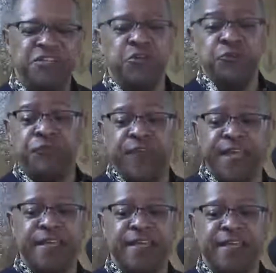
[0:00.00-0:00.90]
You
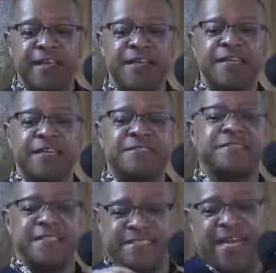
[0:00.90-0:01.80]
think it's
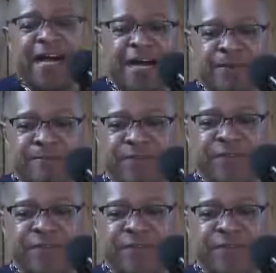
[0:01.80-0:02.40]
the job